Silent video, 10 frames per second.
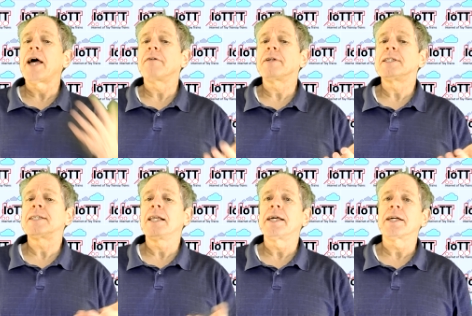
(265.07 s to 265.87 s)
every
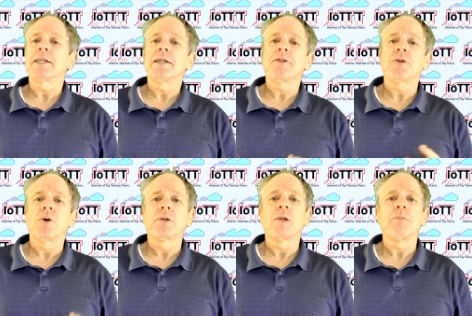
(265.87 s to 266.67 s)
selected
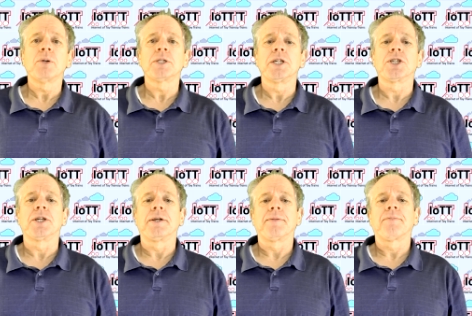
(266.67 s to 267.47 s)
throttle
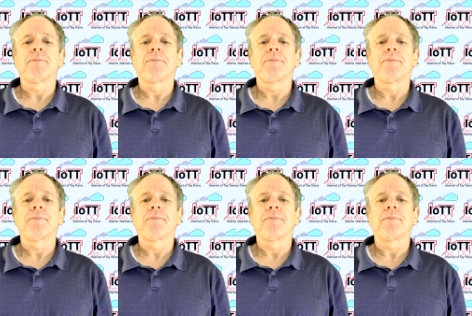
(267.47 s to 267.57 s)
position.